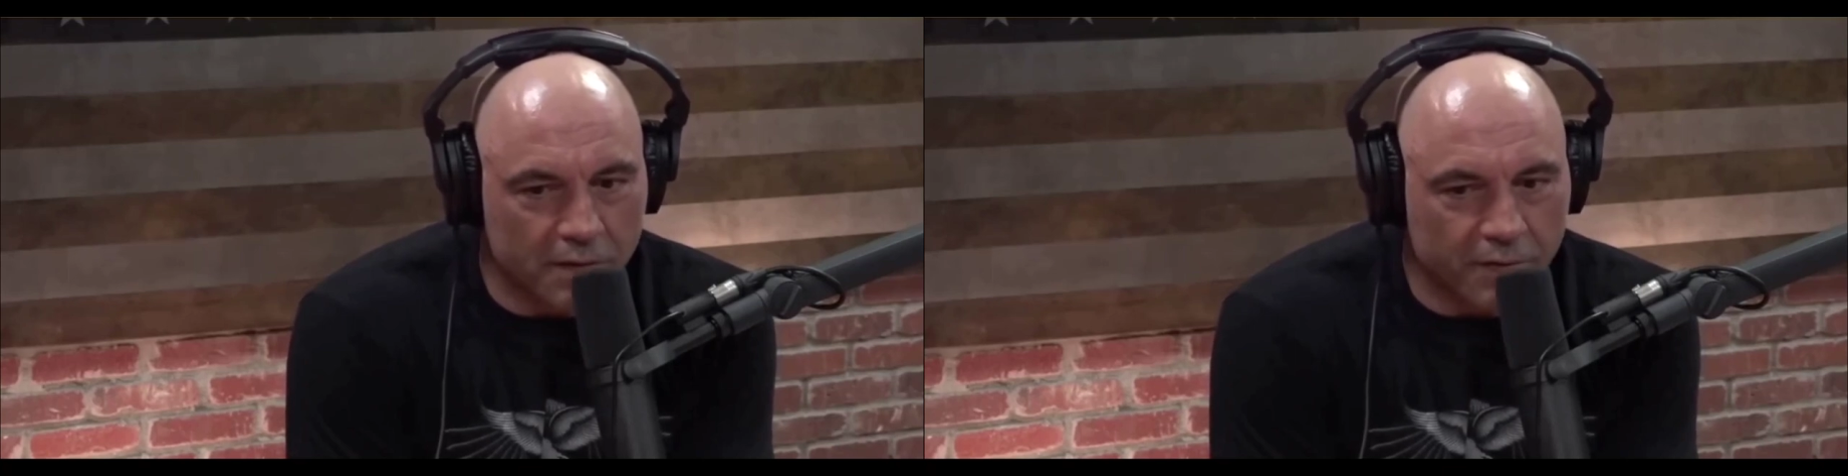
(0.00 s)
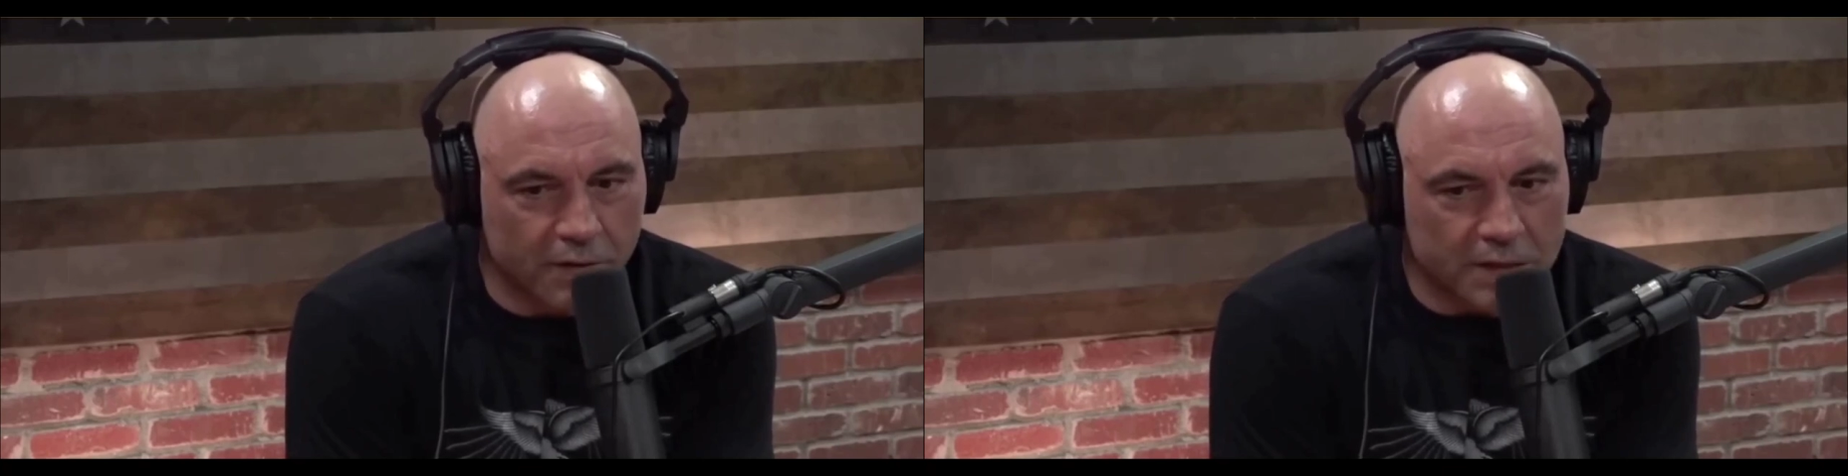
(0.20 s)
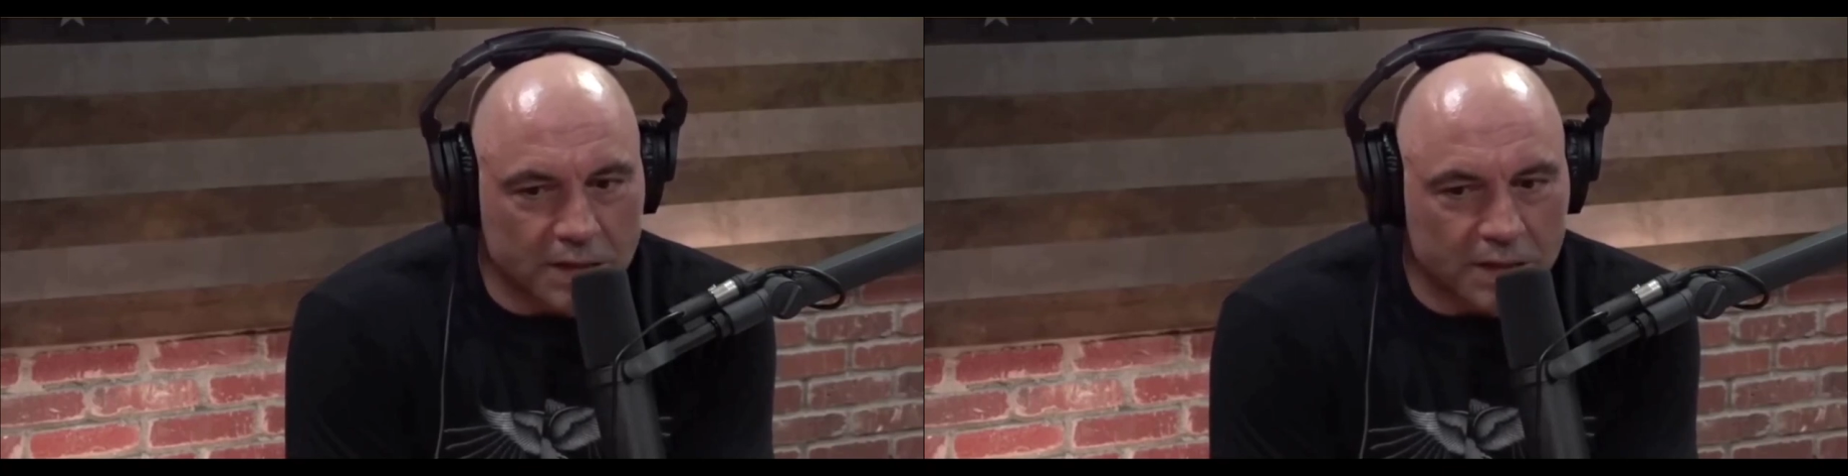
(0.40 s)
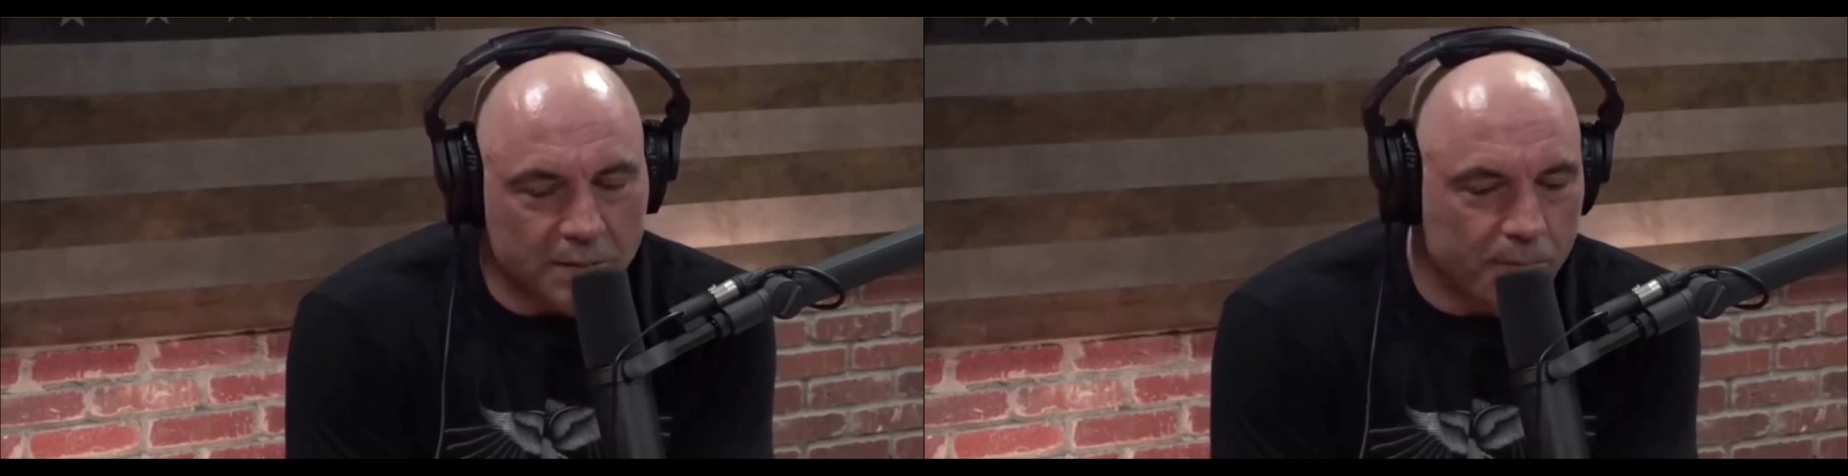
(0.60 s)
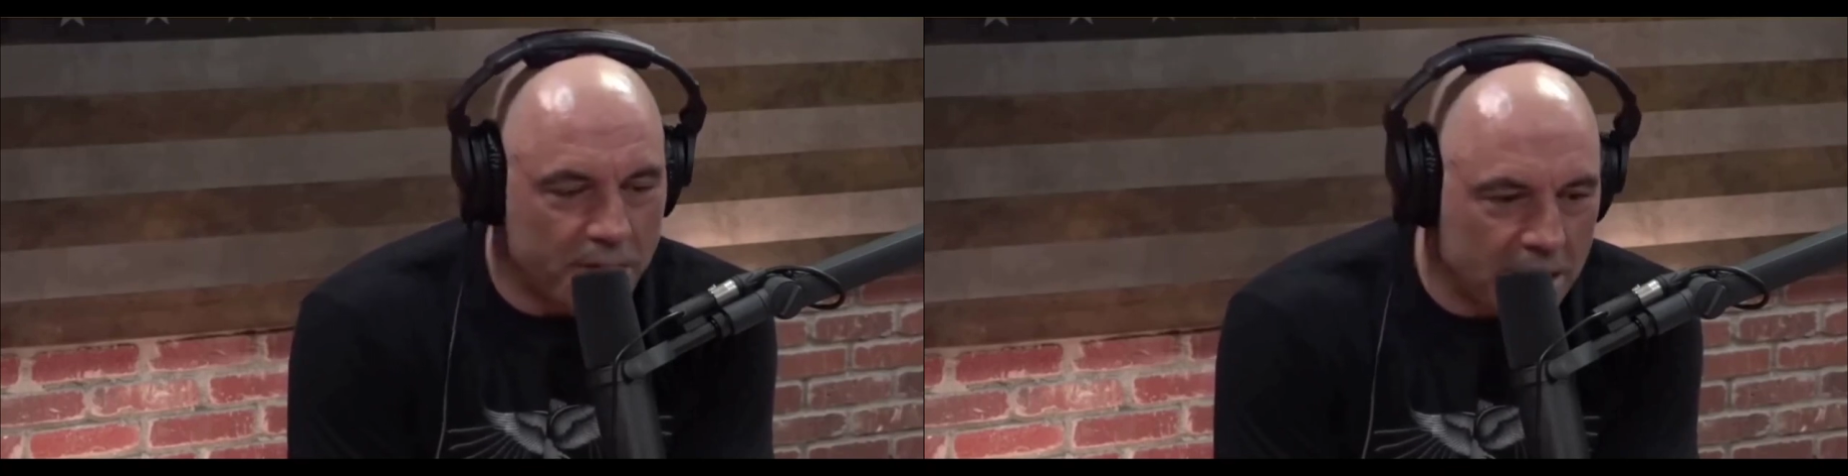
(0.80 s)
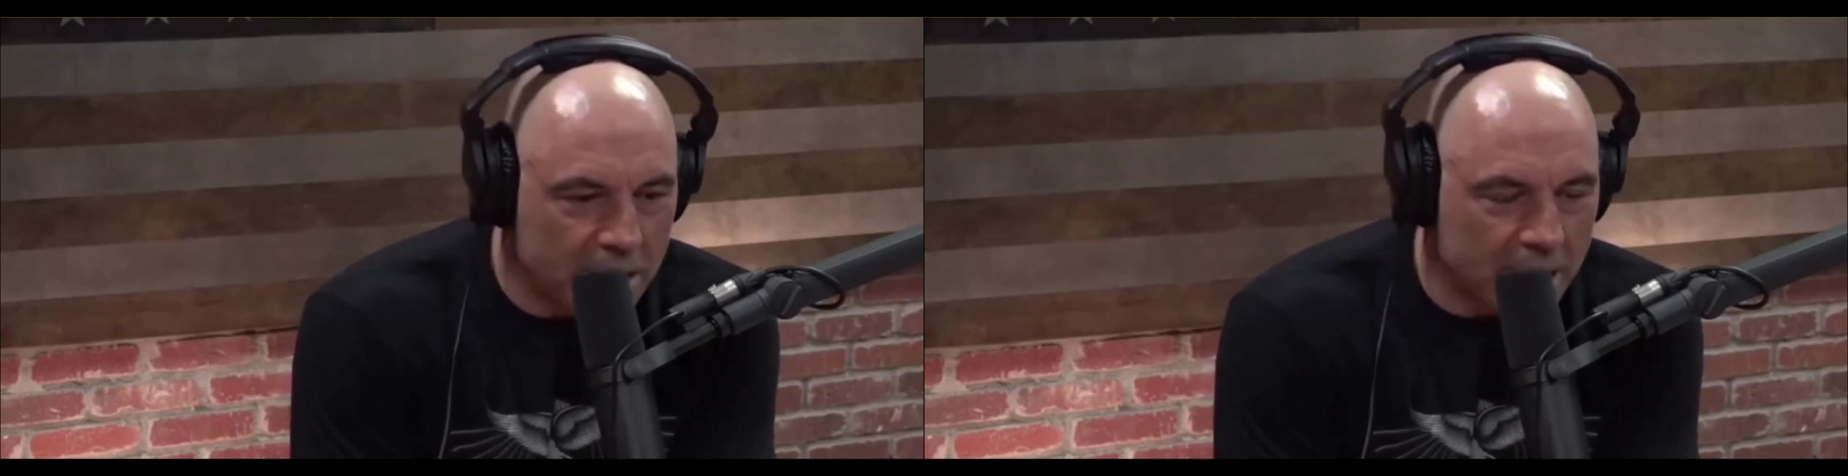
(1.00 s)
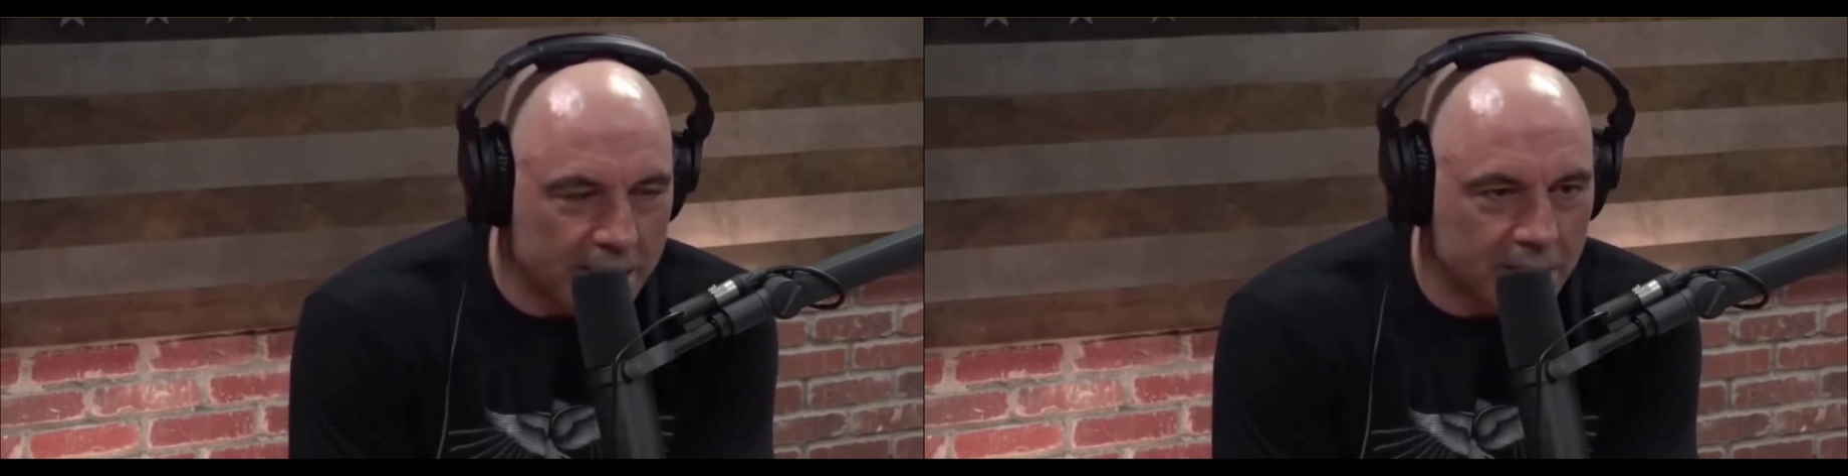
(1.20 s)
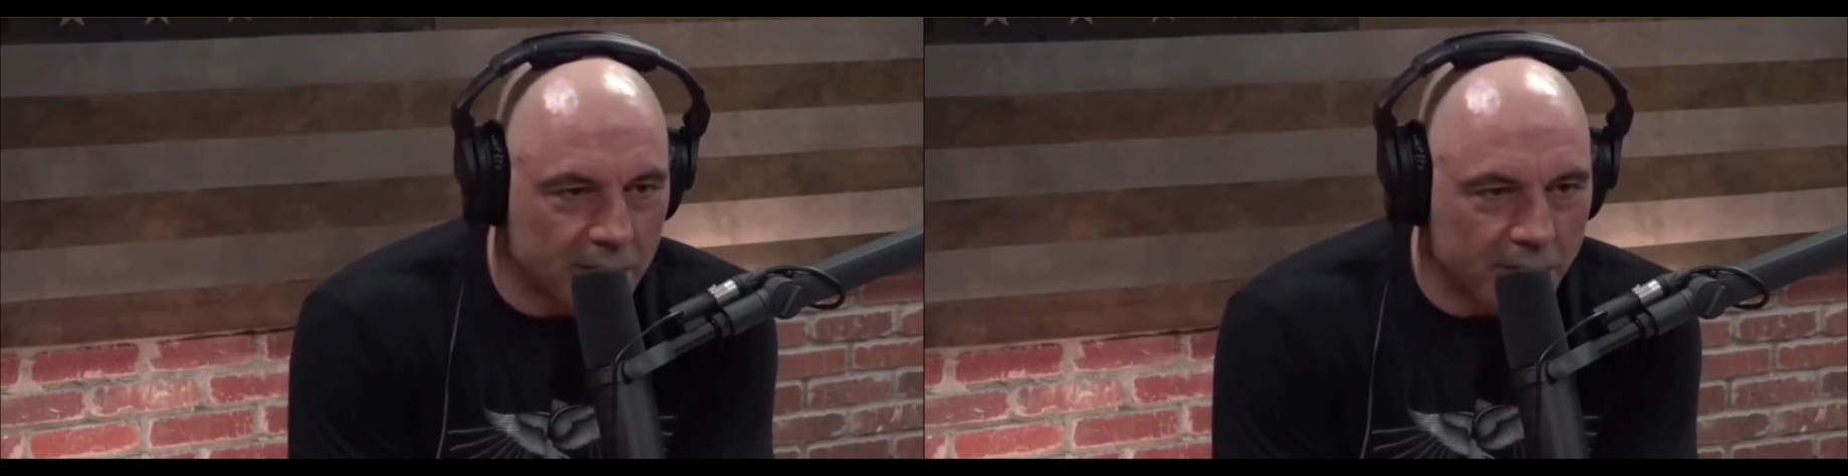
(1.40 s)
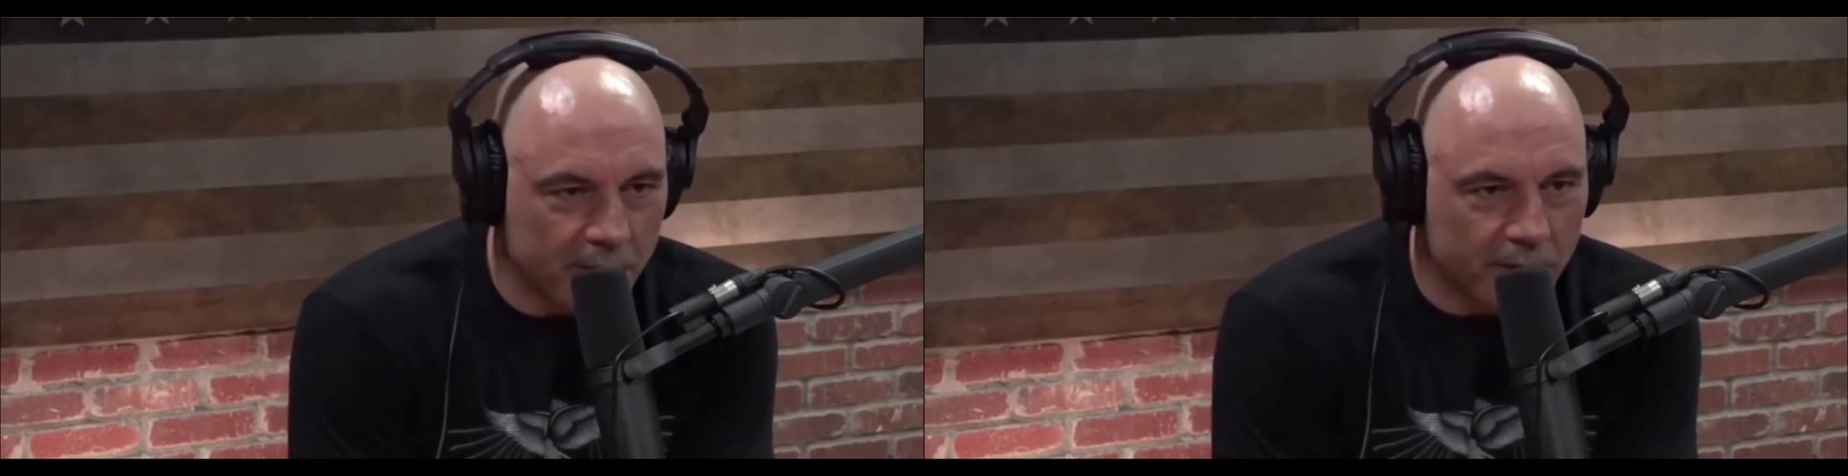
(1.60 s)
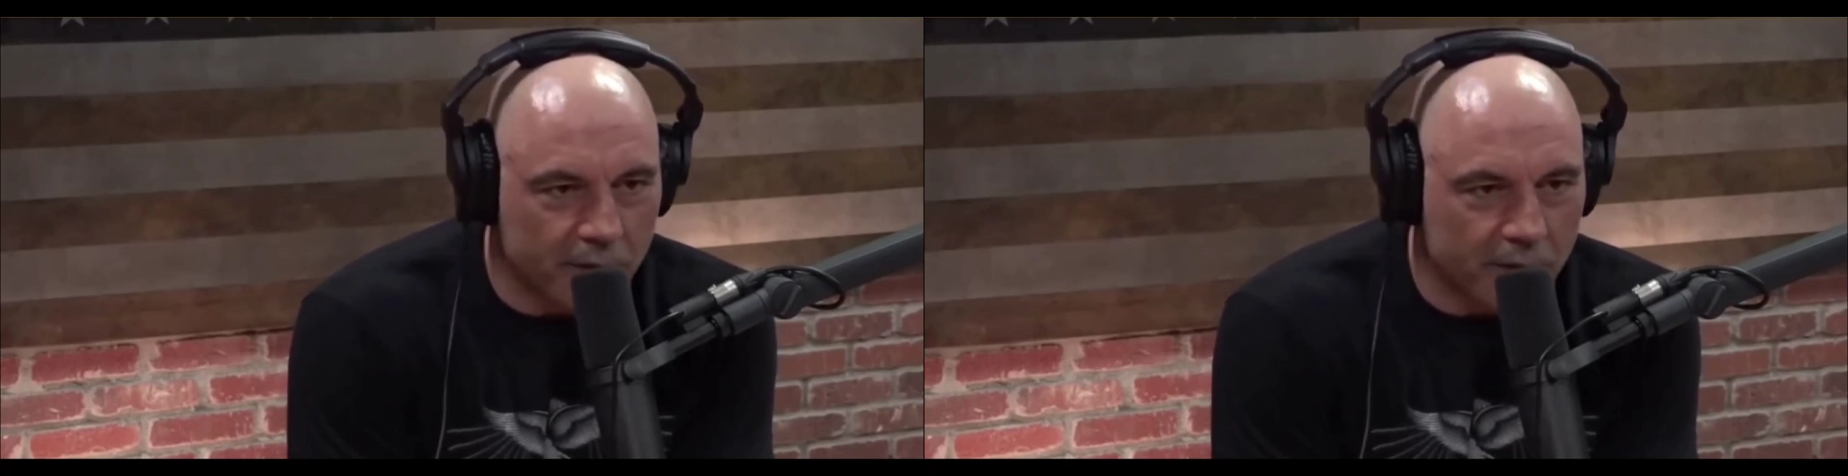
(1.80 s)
versus penalizing the people